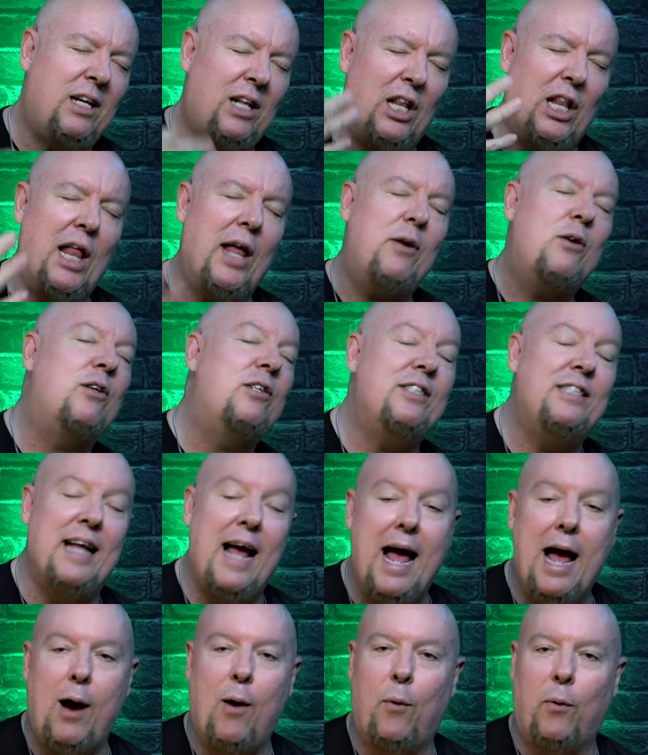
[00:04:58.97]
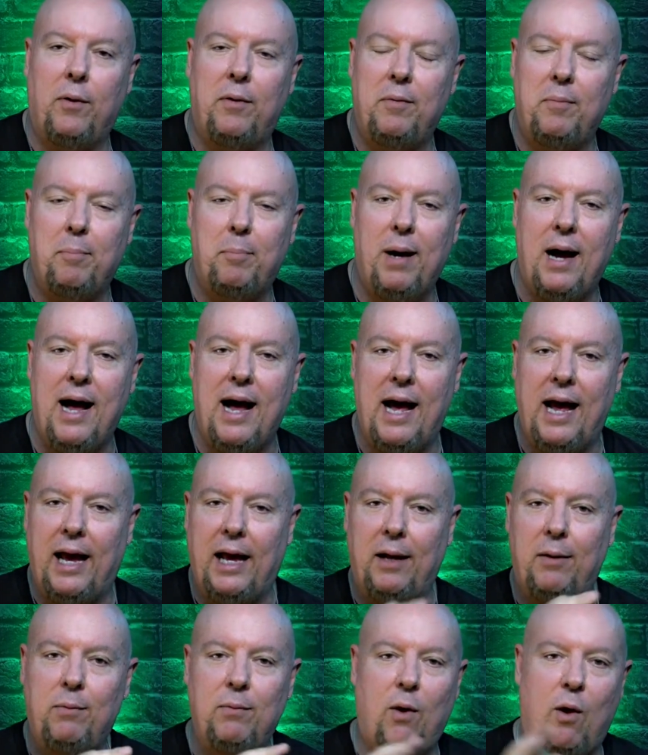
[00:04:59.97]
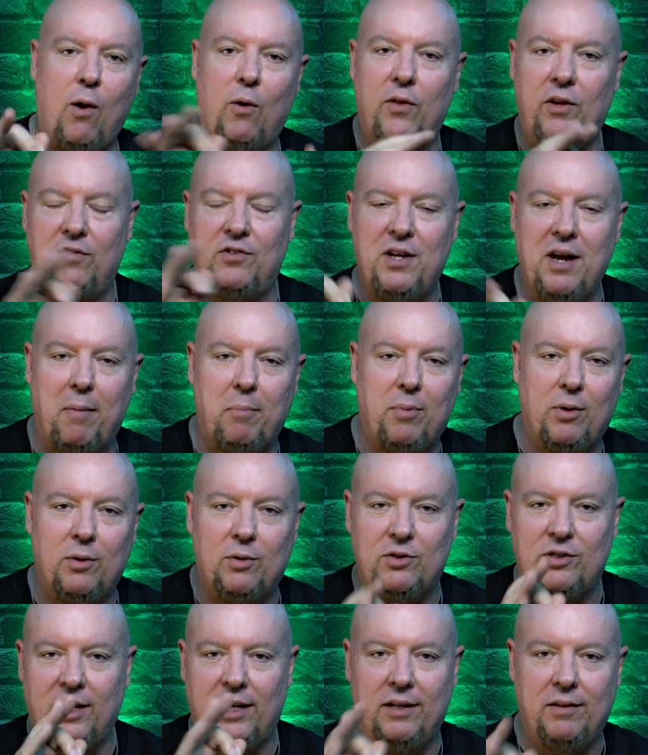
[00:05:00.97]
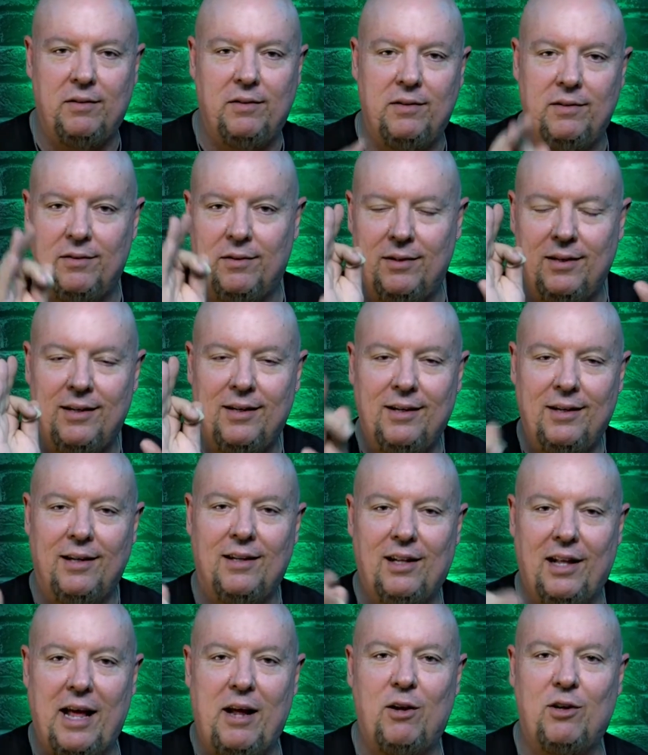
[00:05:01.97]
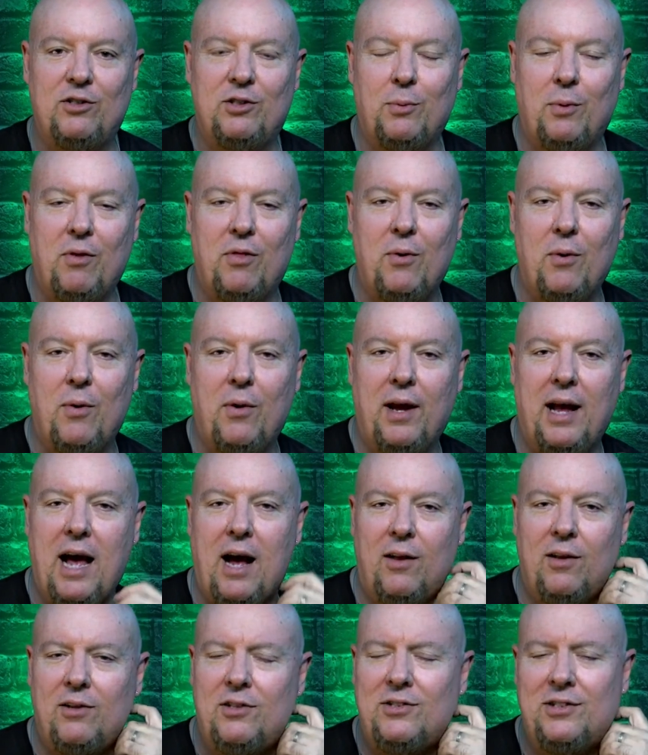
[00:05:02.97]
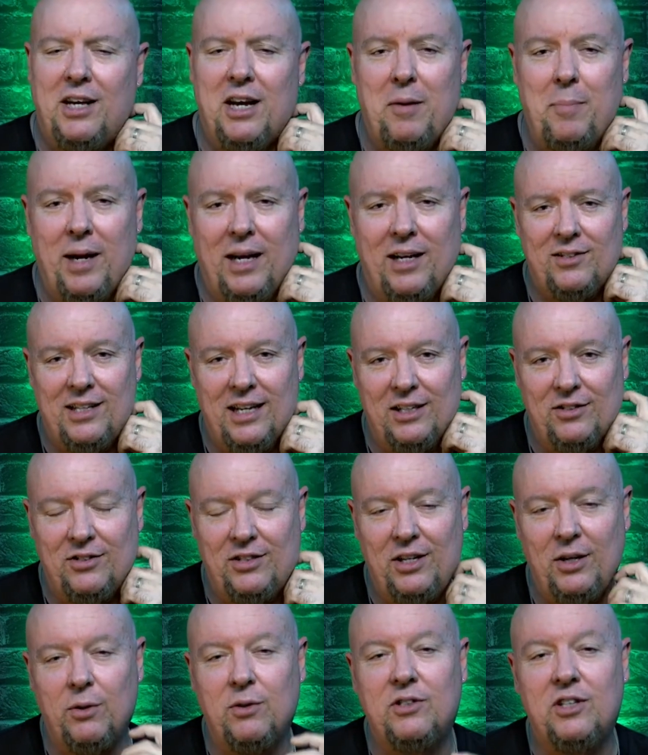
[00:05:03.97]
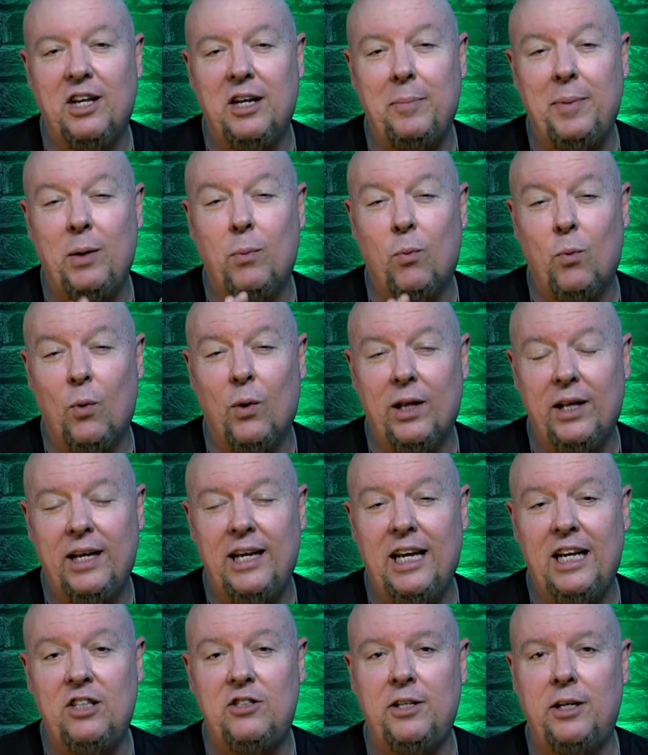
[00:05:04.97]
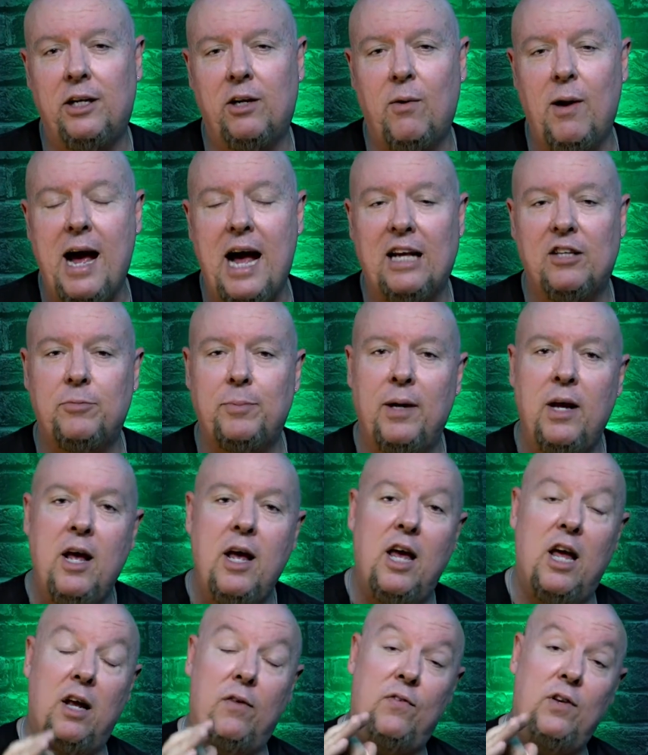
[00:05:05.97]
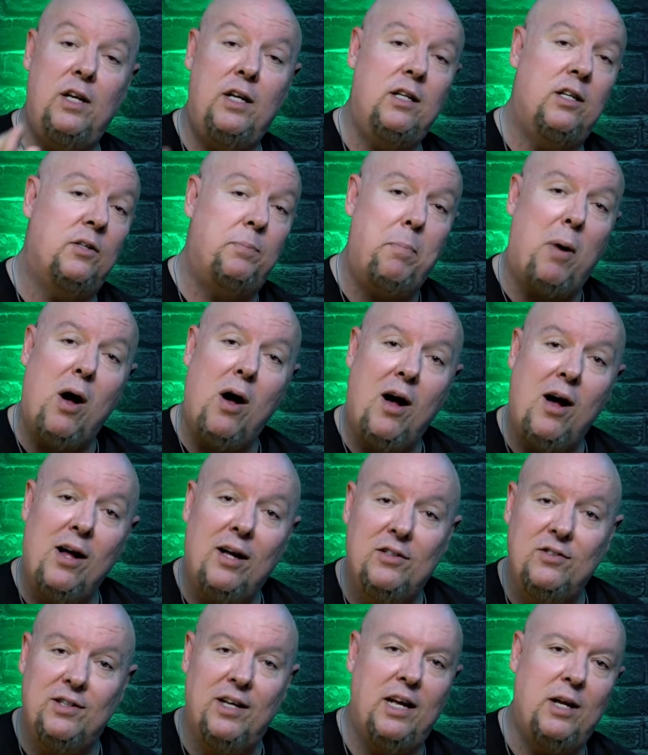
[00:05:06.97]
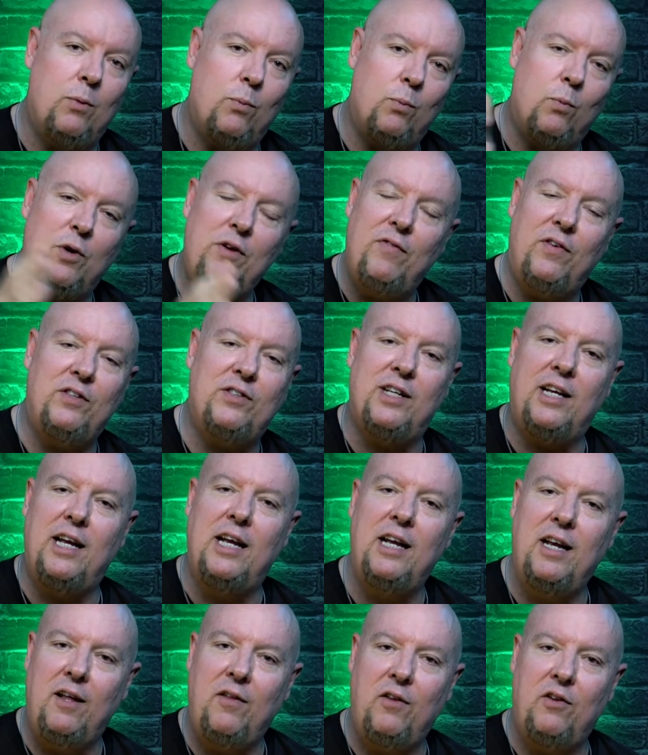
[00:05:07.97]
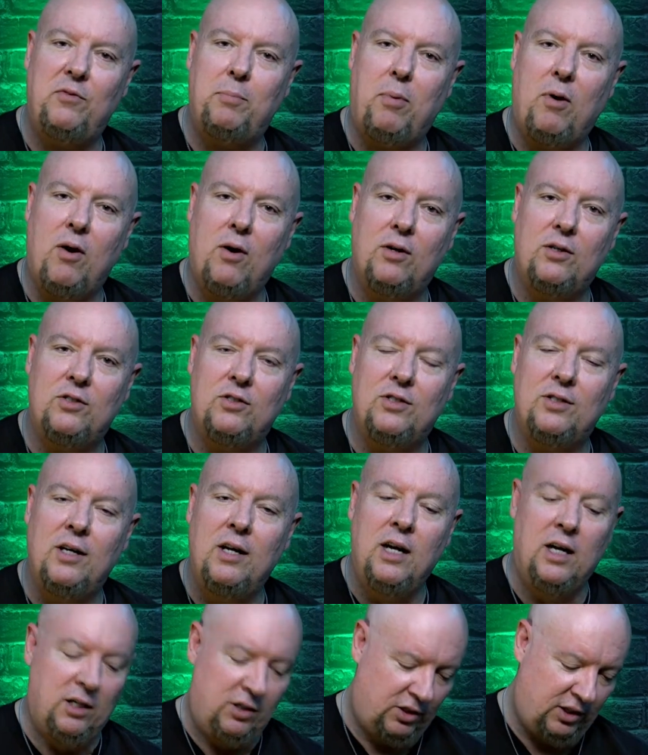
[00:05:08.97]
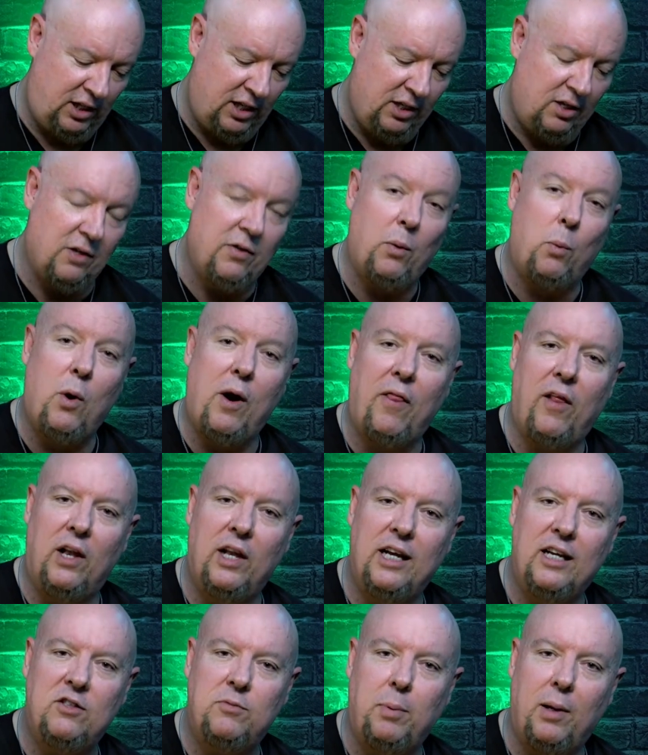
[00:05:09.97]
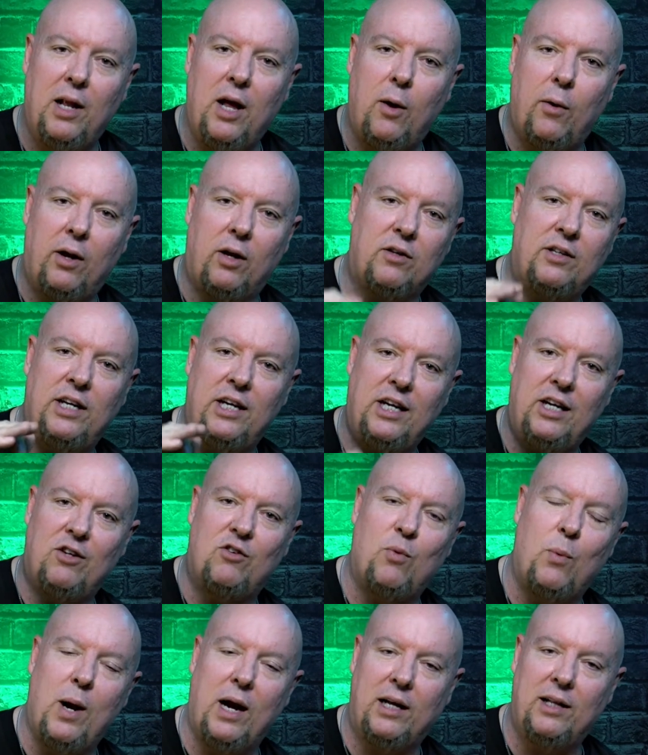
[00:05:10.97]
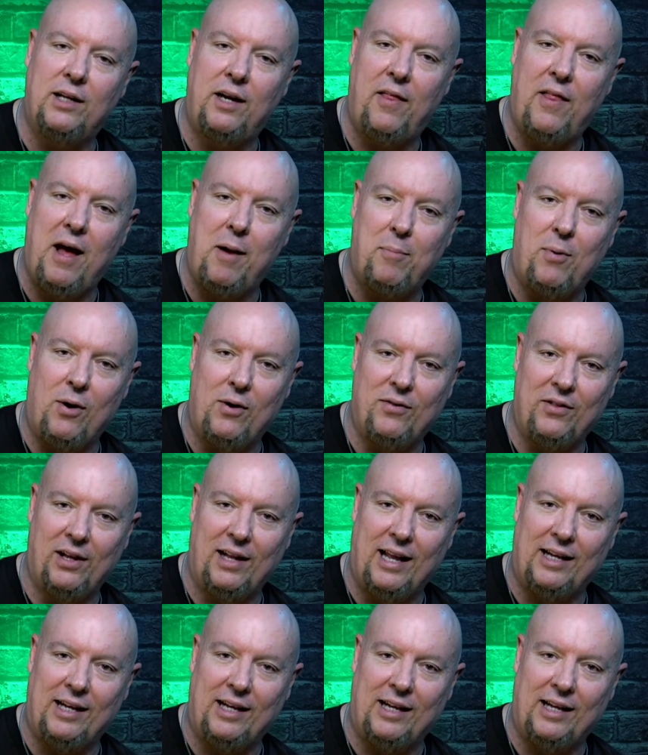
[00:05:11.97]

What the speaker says: cluttered down by all these numbers and letters that we're throwing out, this is going to sense to you. It's going to be really easy to grasp, and if you need to pause and revisit any of these parts, just click on one of the links below. It'll take you directly to that part in the